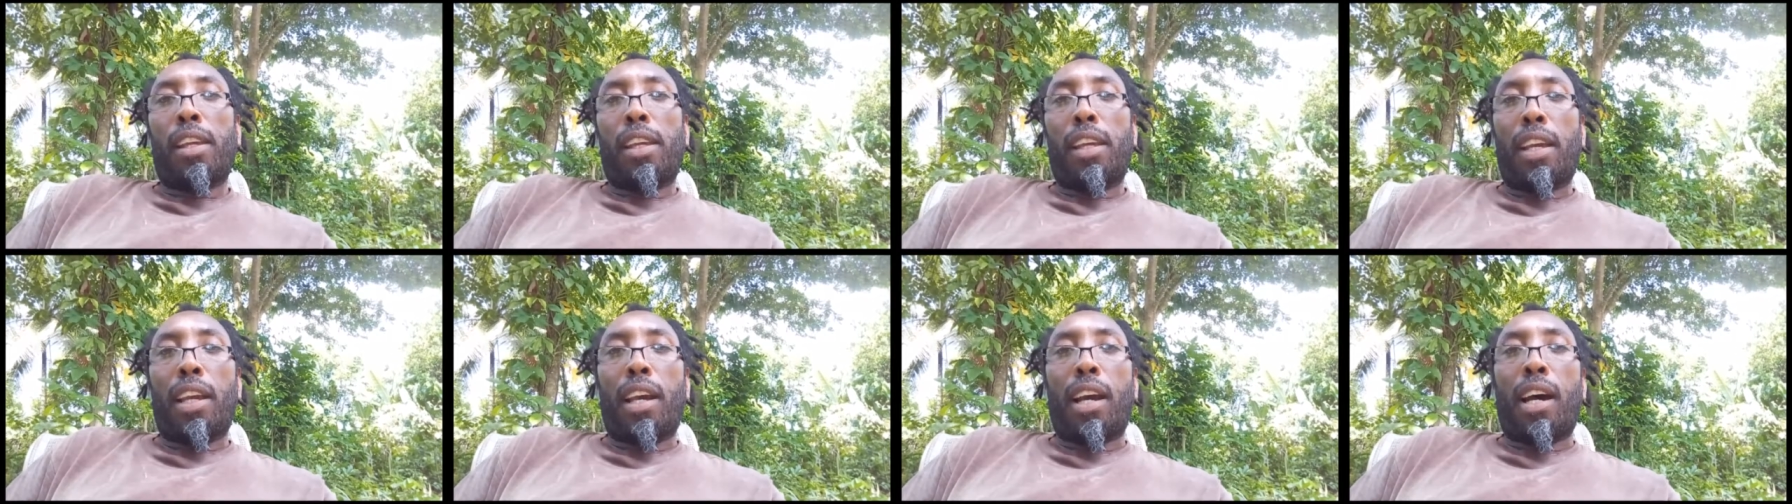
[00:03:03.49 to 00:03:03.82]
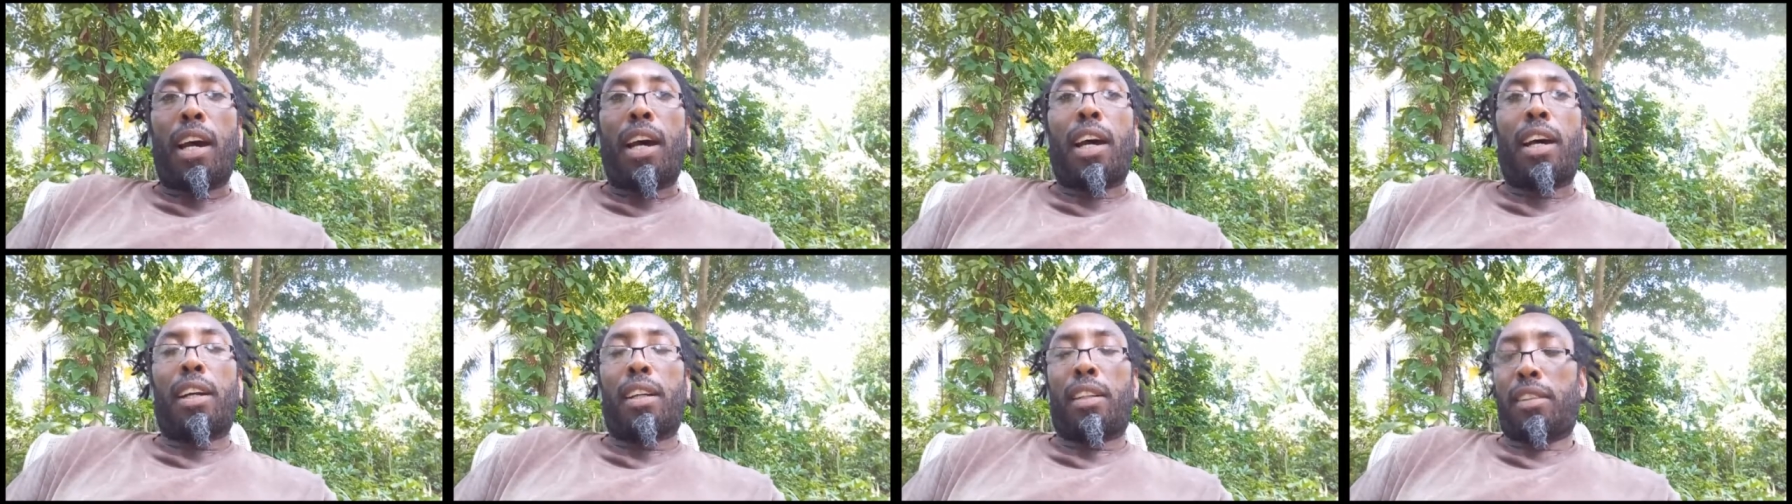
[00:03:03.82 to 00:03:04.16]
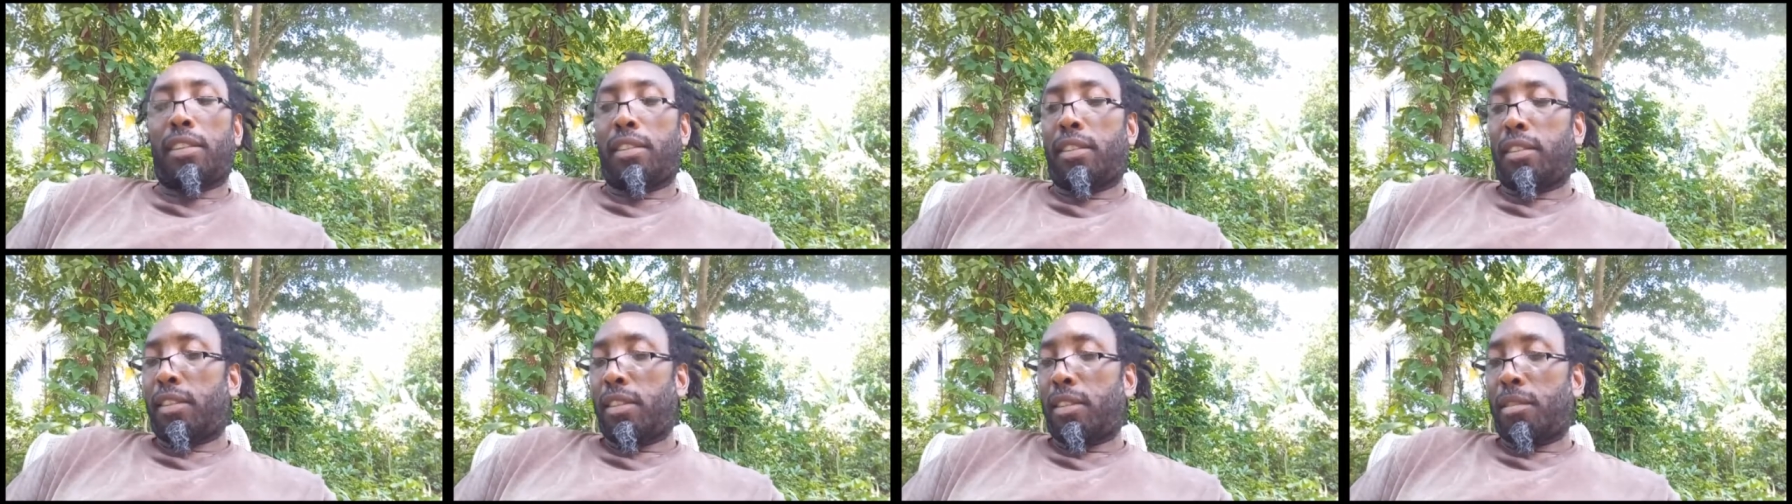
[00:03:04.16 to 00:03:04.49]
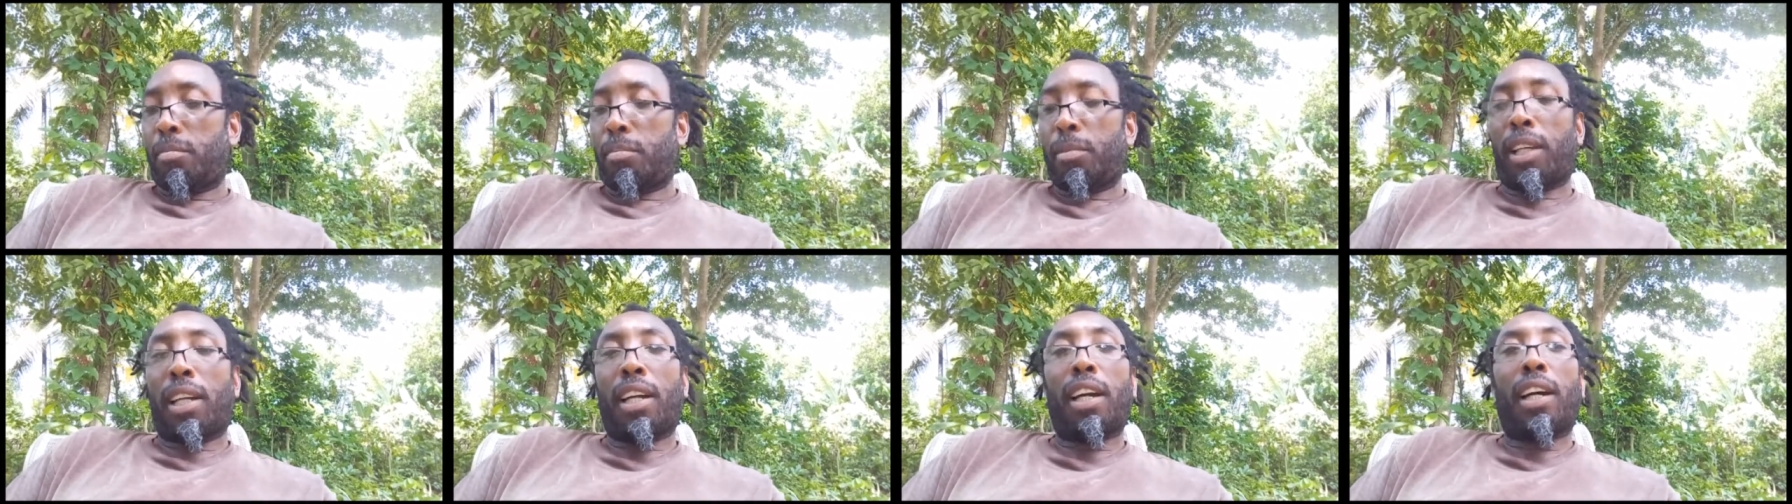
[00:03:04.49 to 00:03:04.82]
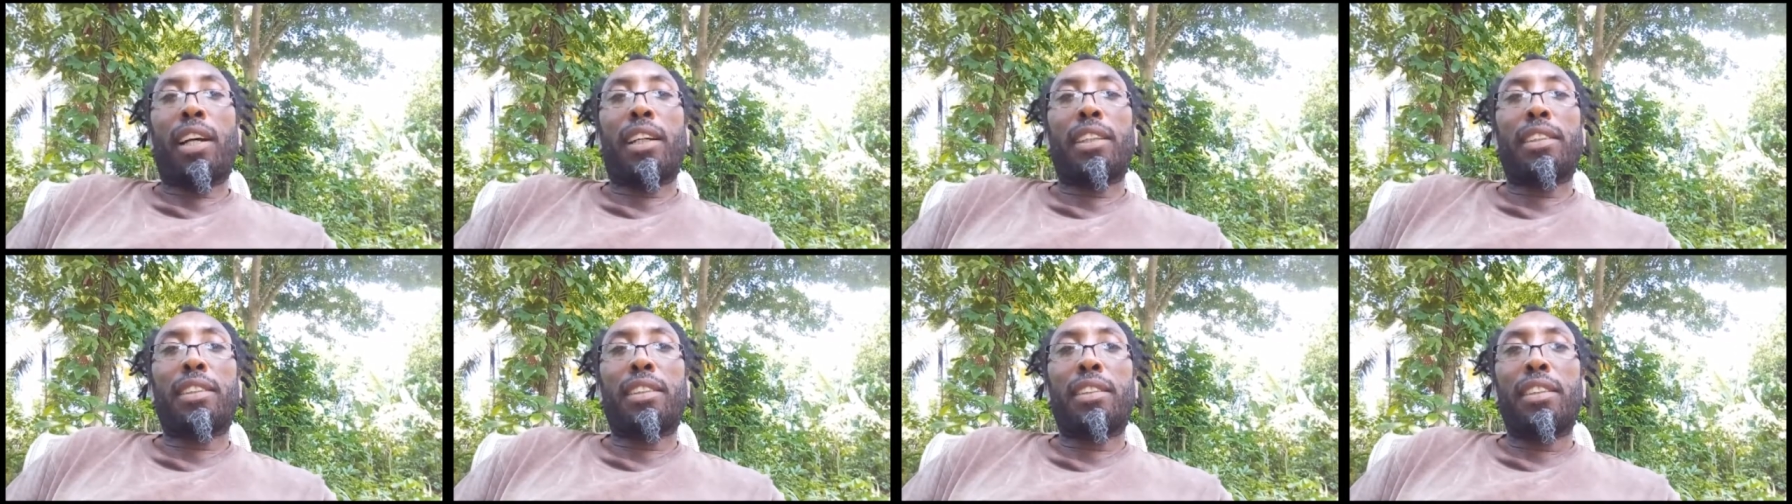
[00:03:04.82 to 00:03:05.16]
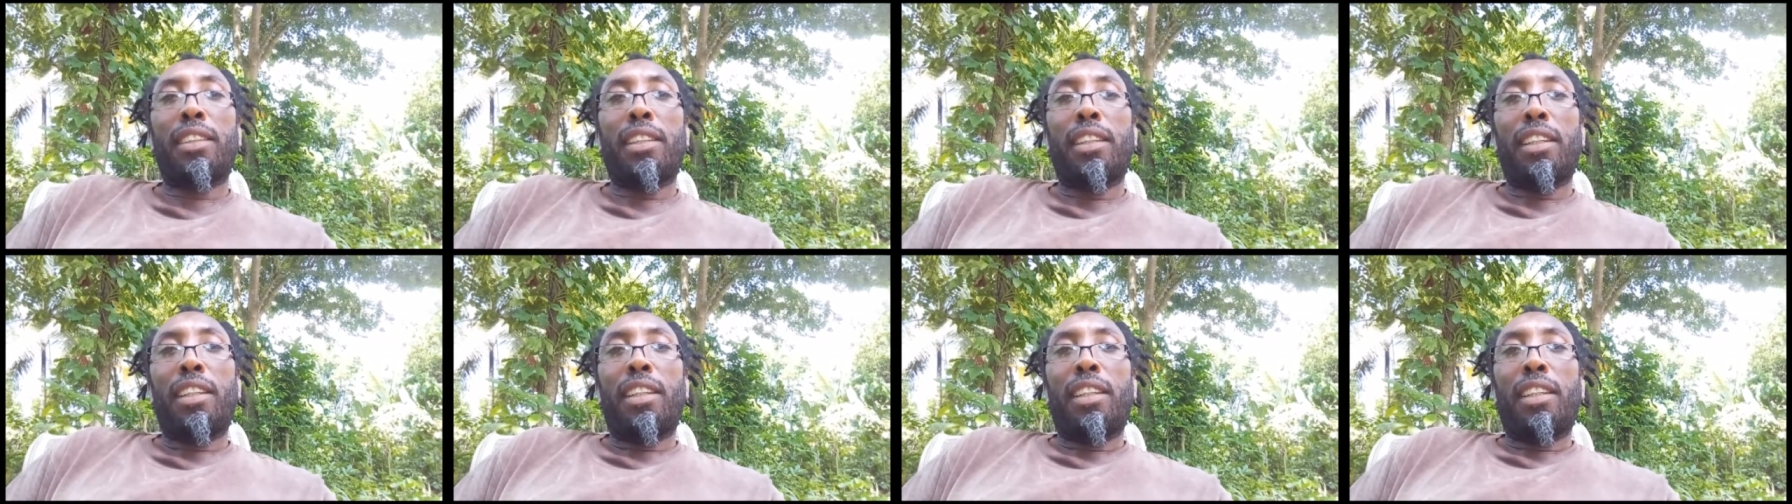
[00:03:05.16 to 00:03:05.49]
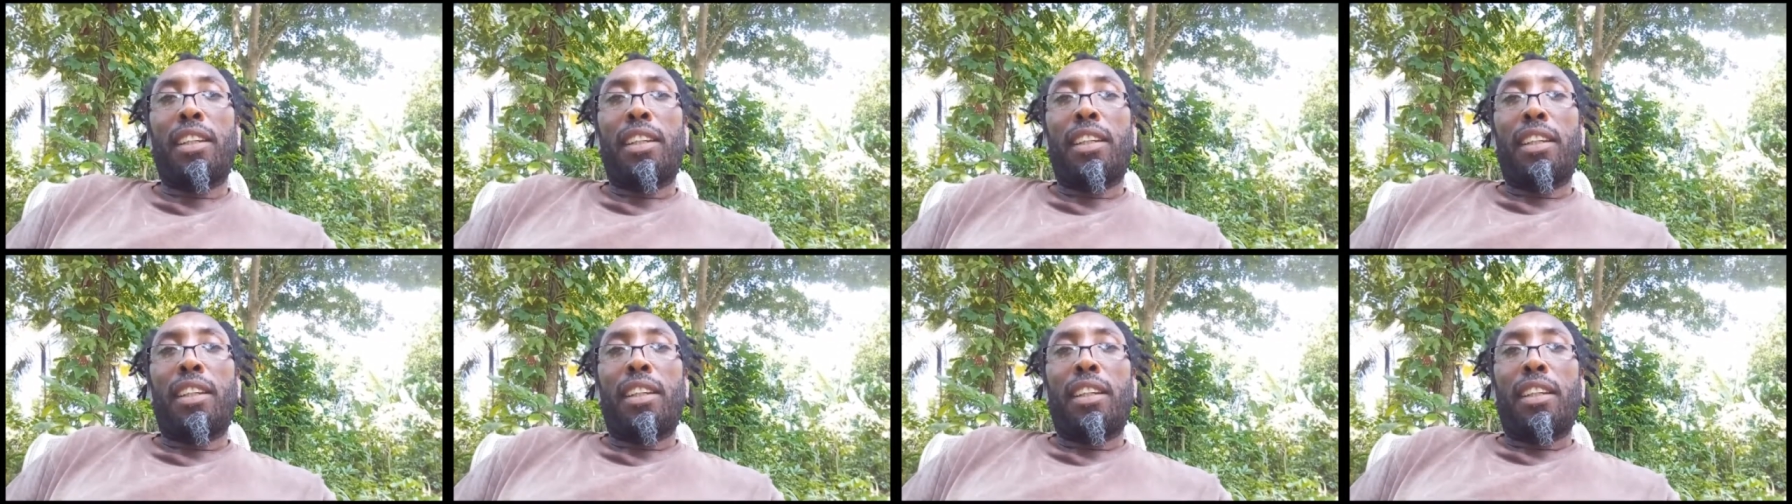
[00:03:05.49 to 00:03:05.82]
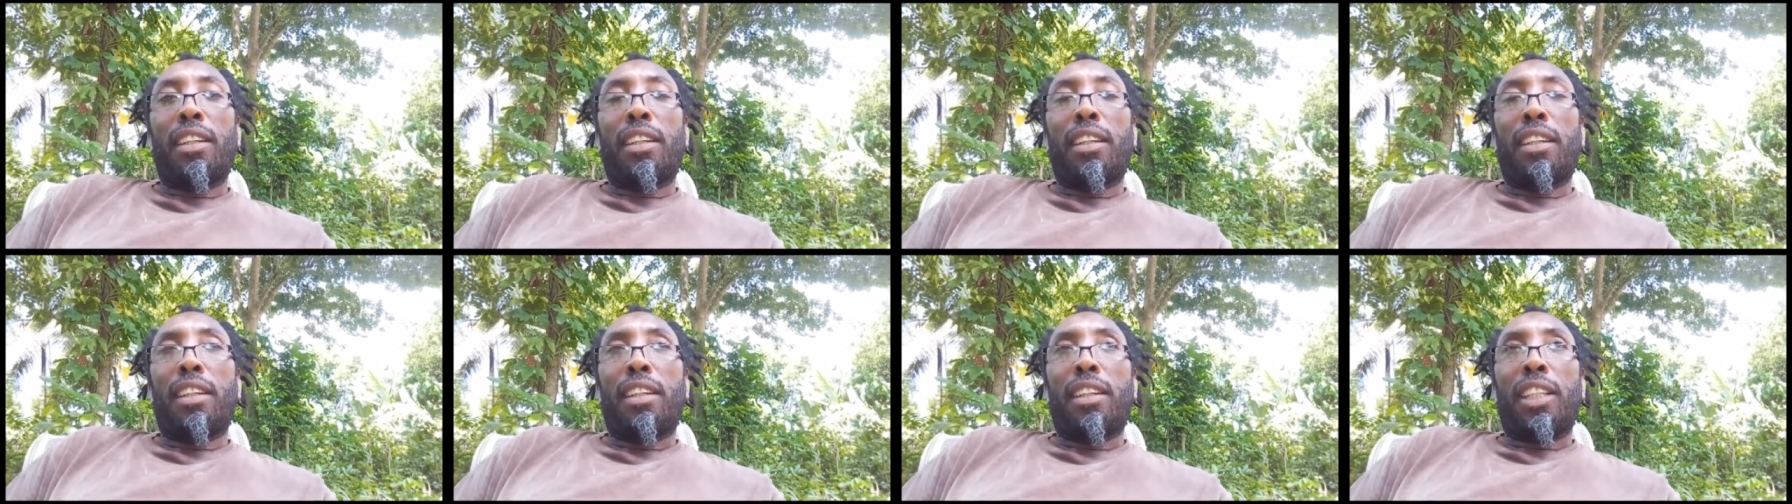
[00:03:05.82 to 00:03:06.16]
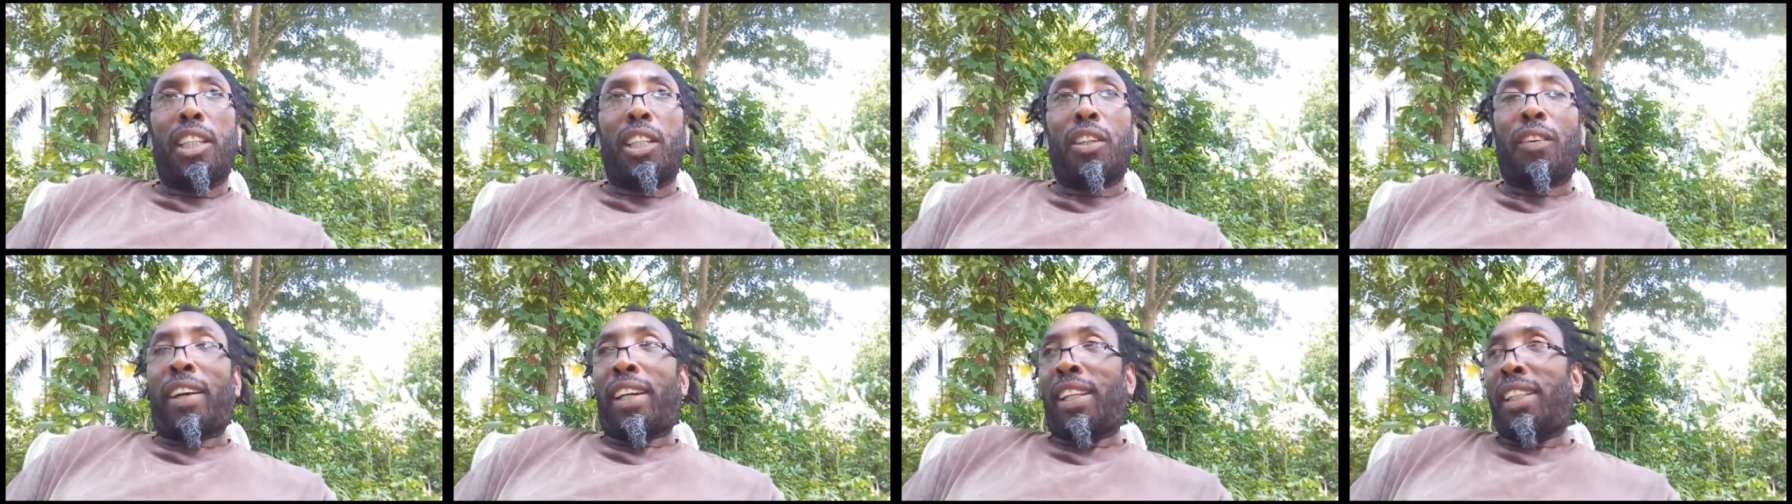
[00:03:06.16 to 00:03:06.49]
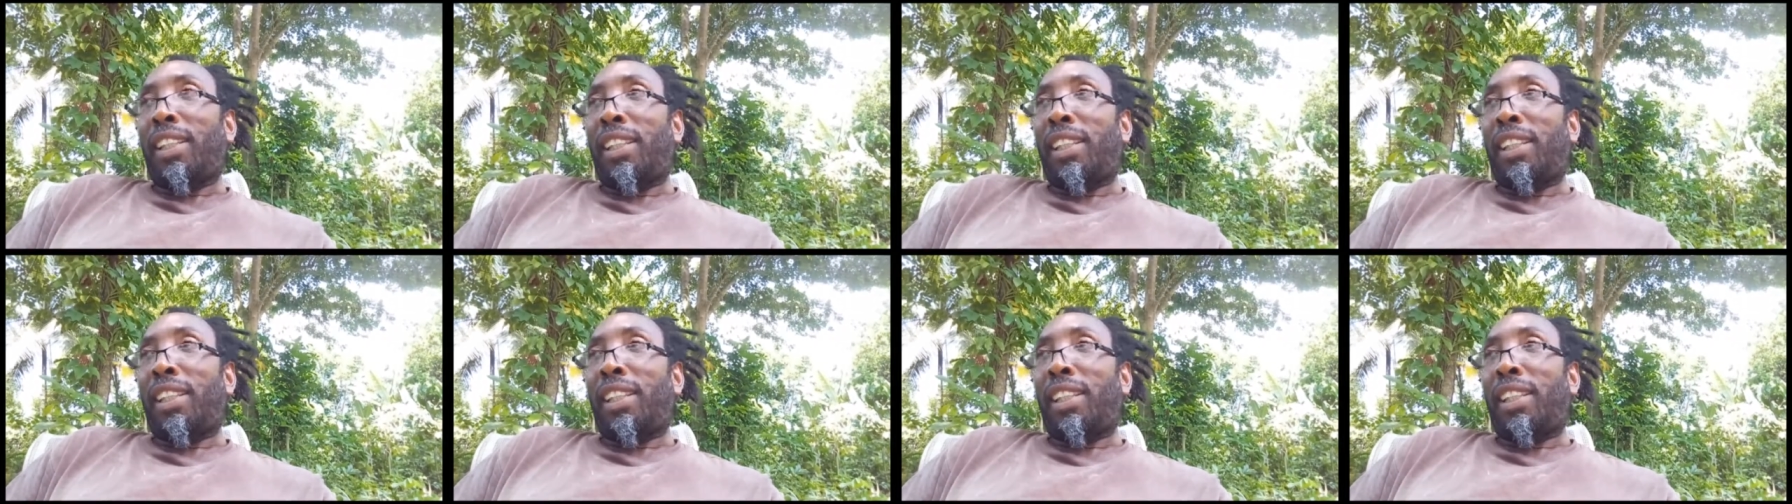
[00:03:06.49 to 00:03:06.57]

Yeah, because you are